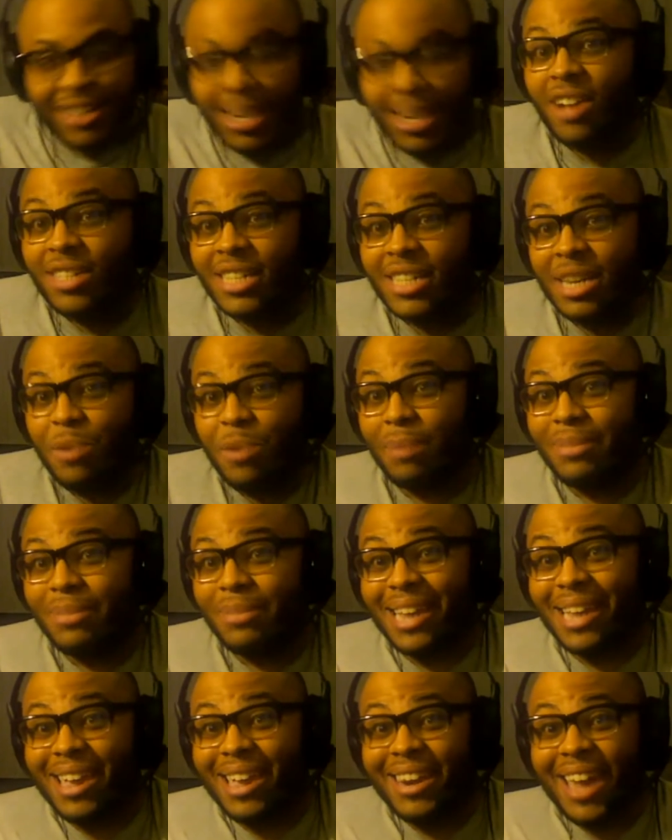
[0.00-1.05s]
y'all see what I'm
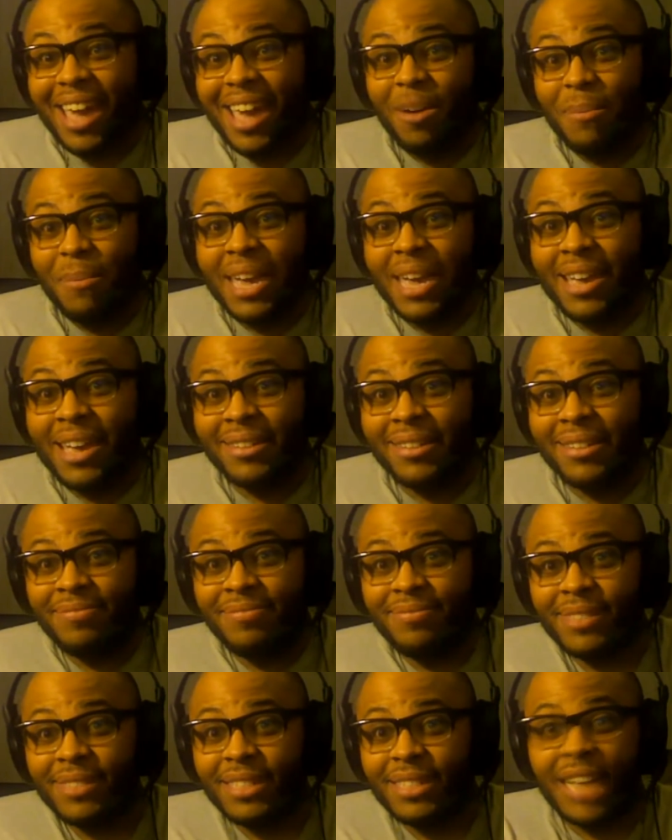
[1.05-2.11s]
saying now, man?
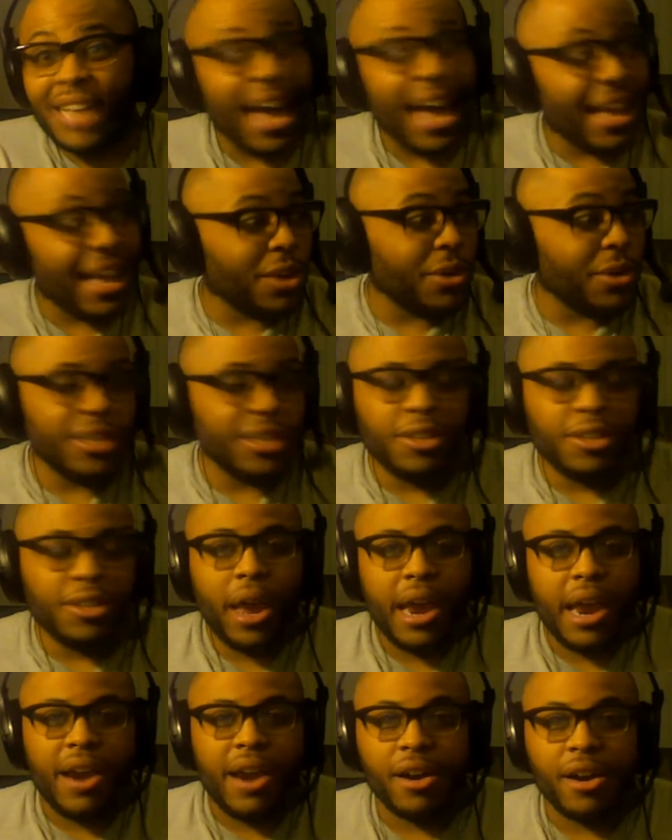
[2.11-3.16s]
Tyler is
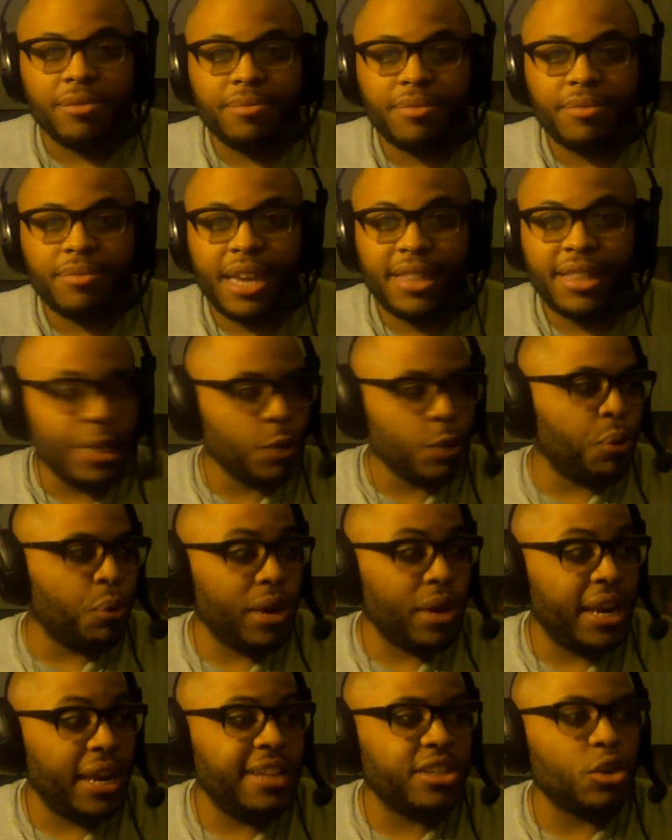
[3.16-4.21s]
aware. At this
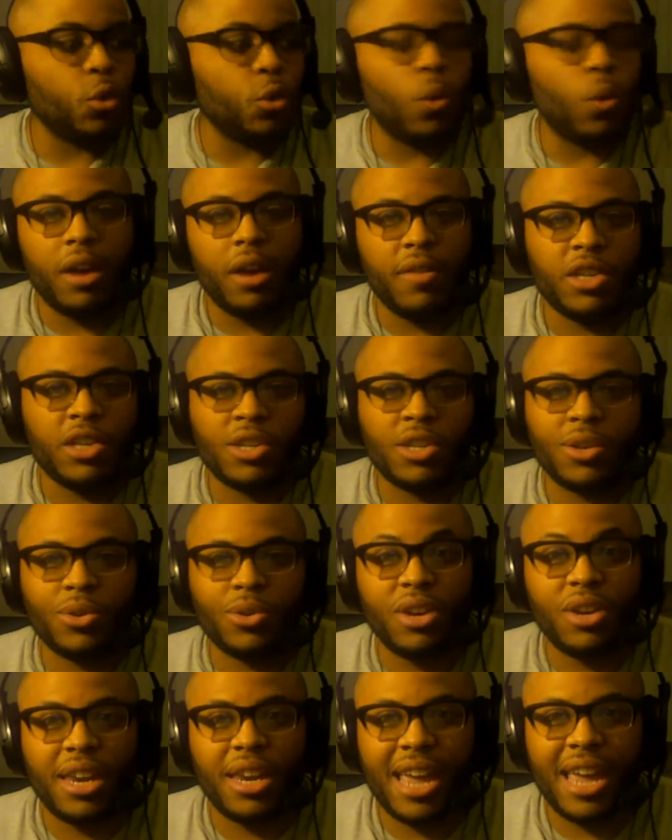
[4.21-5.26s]
point, he's aware of the
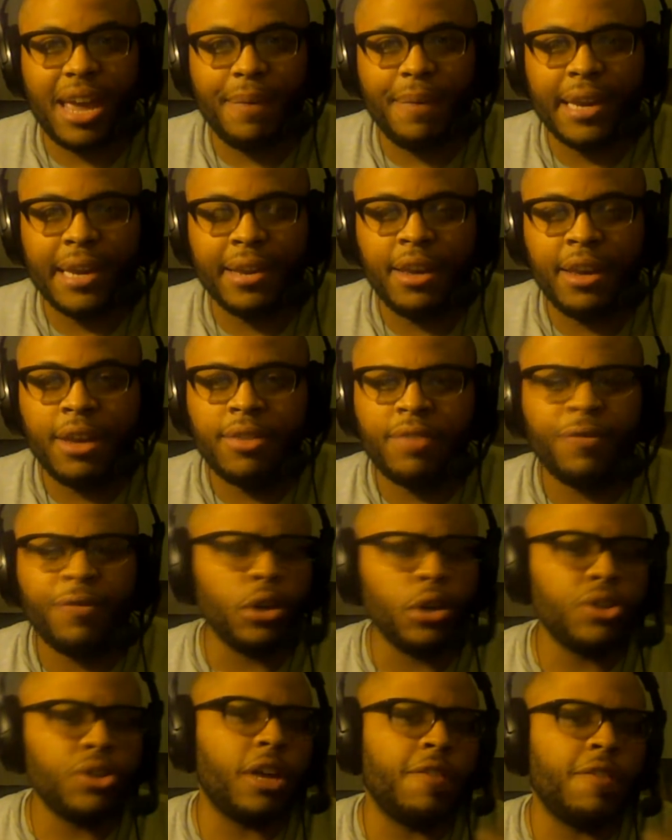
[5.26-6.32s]
social dynamic.
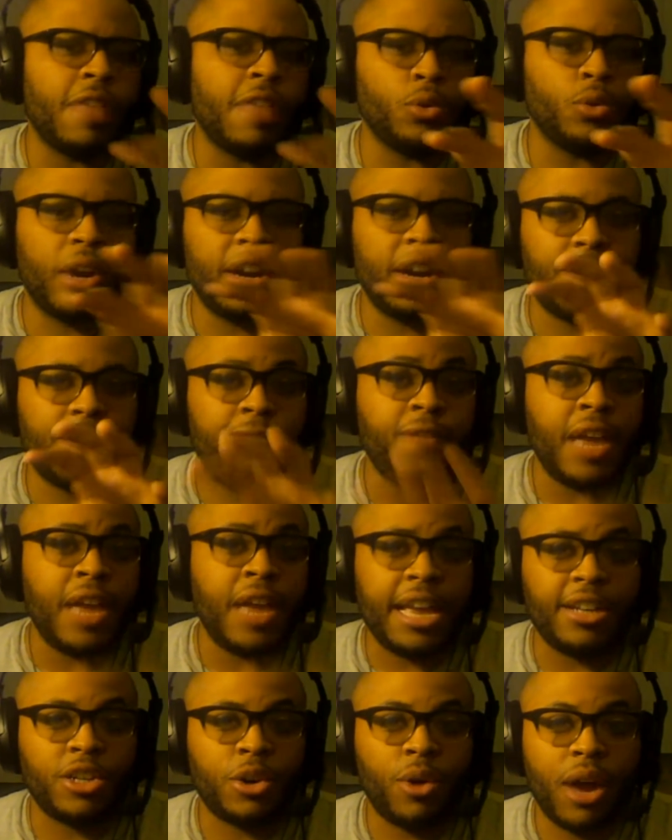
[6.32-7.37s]
First off, that was one of the
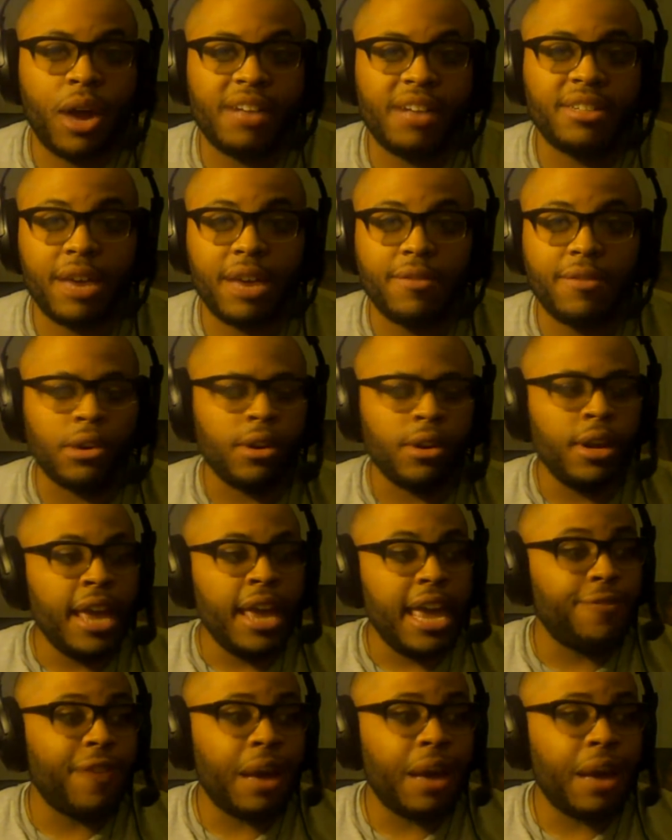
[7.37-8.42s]
fakest cries ever.
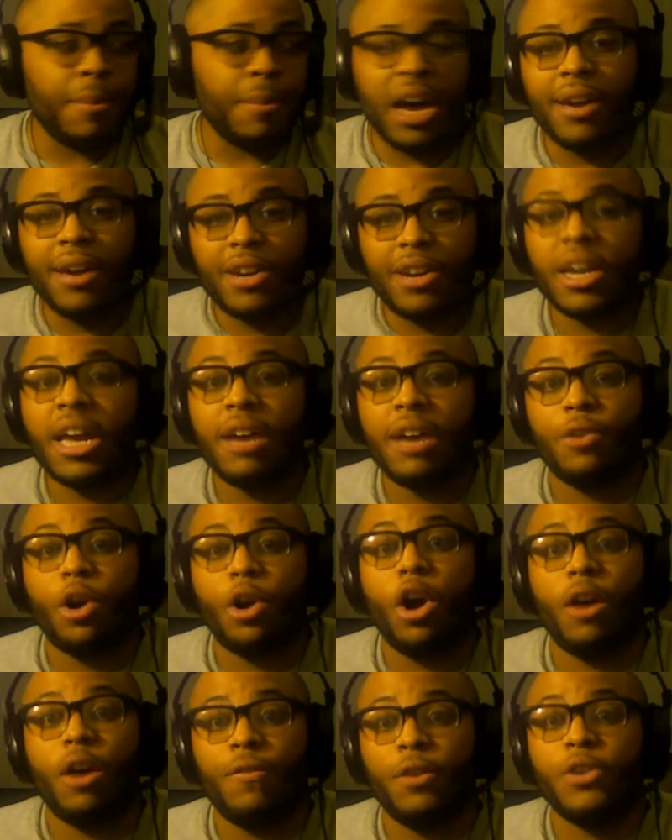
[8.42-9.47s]
If I'm an undercover
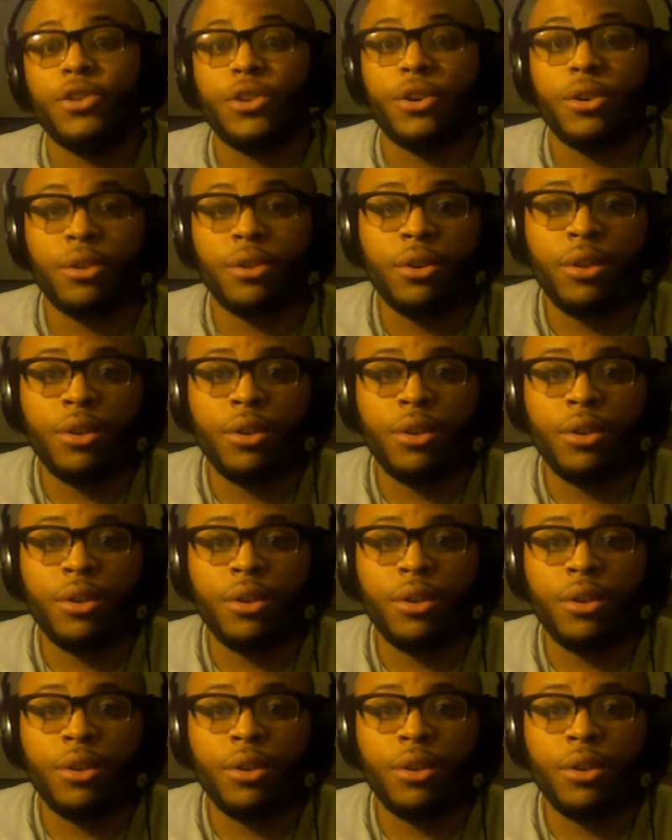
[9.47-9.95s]
officer,